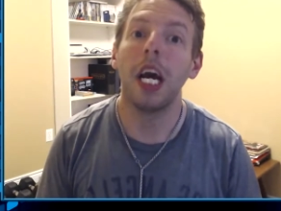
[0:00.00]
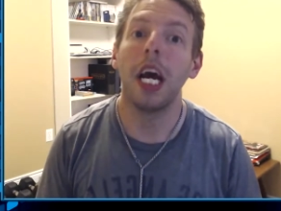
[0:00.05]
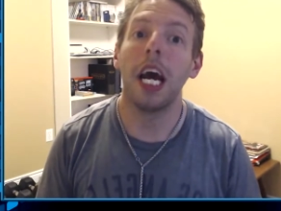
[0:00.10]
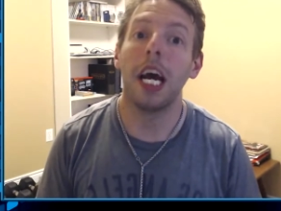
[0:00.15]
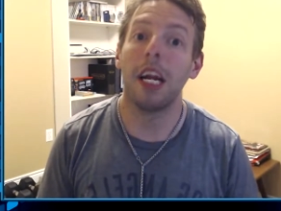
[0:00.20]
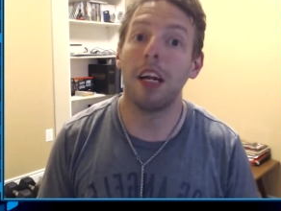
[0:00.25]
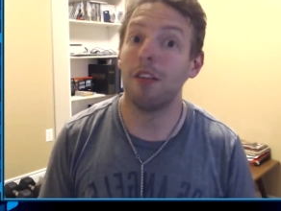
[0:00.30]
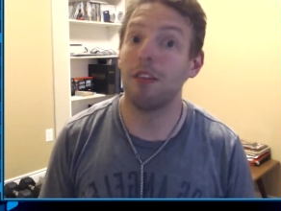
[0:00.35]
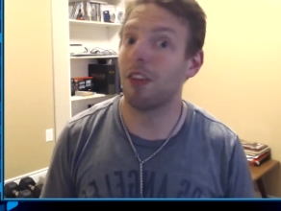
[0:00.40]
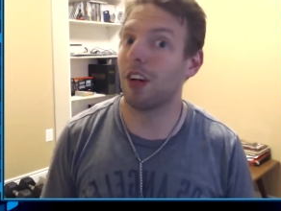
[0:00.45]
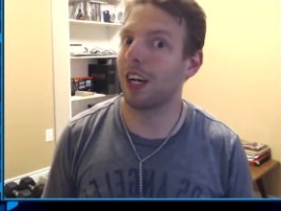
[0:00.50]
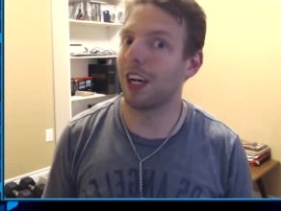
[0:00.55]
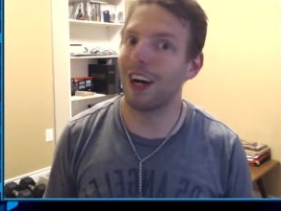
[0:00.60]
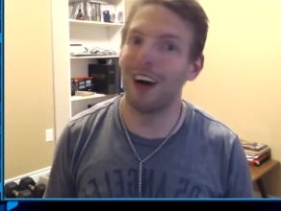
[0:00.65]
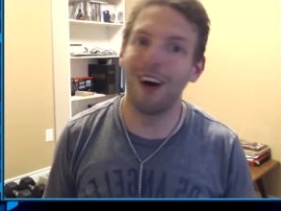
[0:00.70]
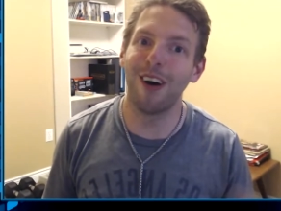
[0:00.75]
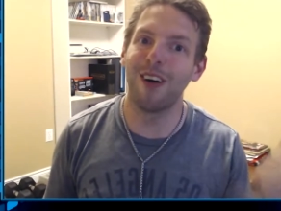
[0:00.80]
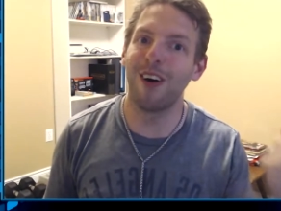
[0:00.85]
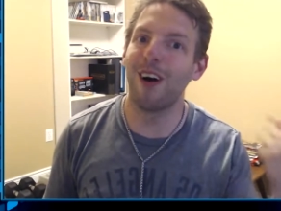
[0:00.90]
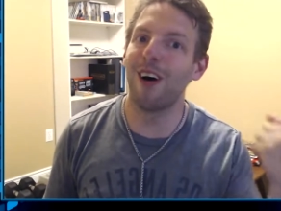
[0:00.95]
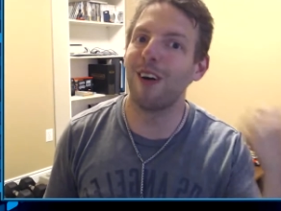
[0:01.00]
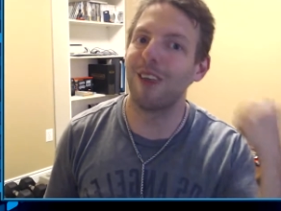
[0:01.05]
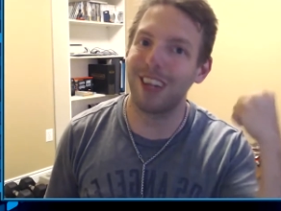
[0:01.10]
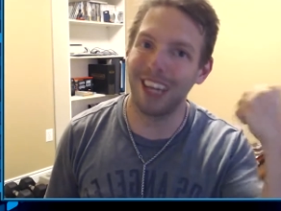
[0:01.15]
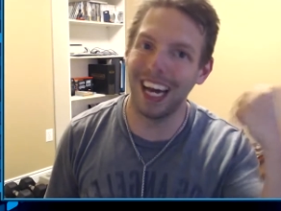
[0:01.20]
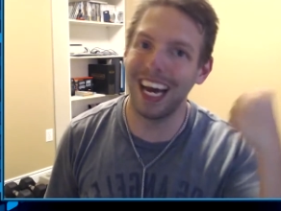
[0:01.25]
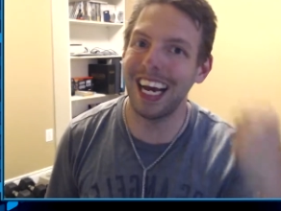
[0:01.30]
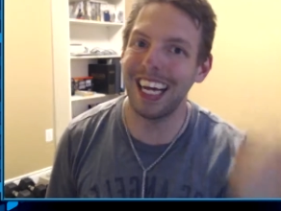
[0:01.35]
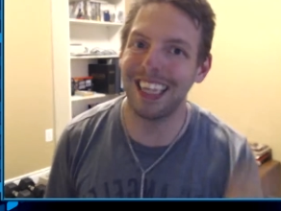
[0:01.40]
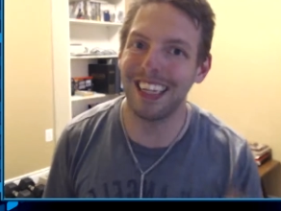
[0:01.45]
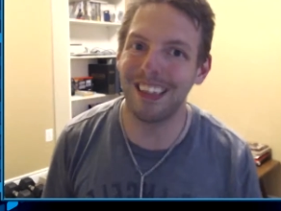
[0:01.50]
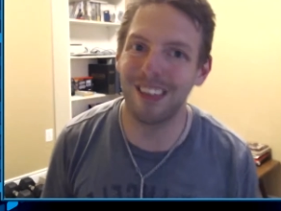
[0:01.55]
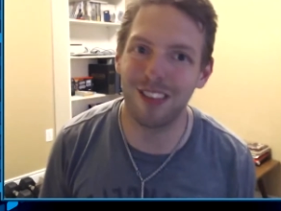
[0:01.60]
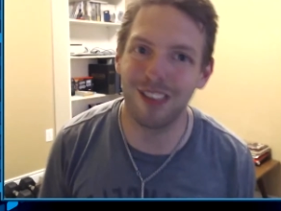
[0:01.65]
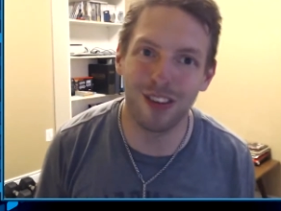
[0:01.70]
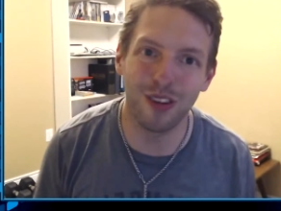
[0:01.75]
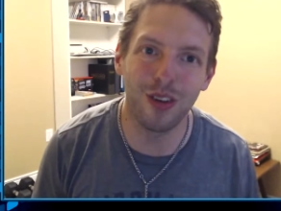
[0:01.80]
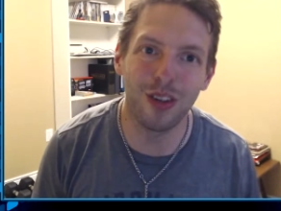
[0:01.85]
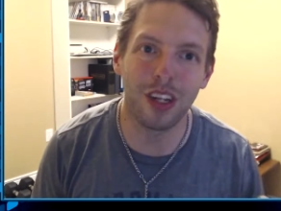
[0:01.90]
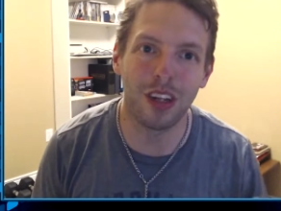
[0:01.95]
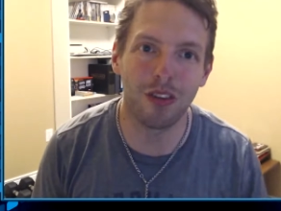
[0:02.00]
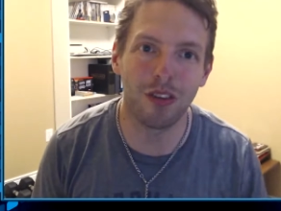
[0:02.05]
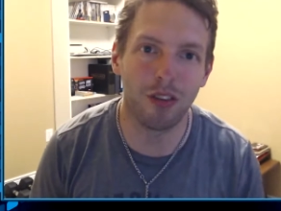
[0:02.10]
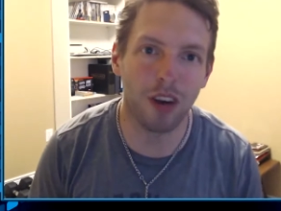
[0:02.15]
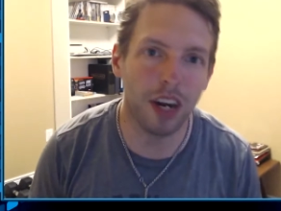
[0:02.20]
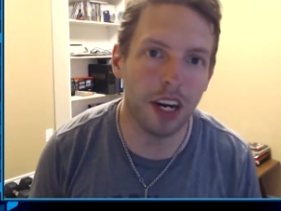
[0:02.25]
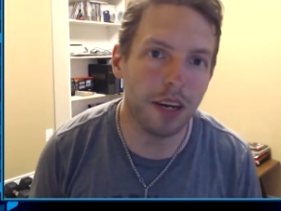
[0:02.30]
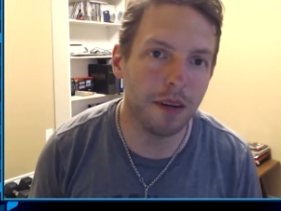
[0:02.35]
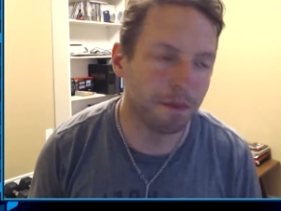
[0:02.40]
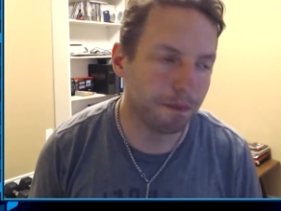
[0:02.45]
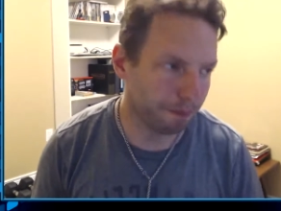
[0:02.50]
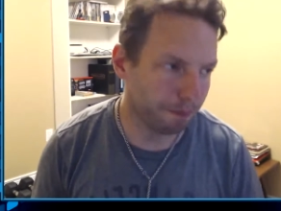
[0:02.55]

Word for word: And he's like, oh, okay, let's do this, right?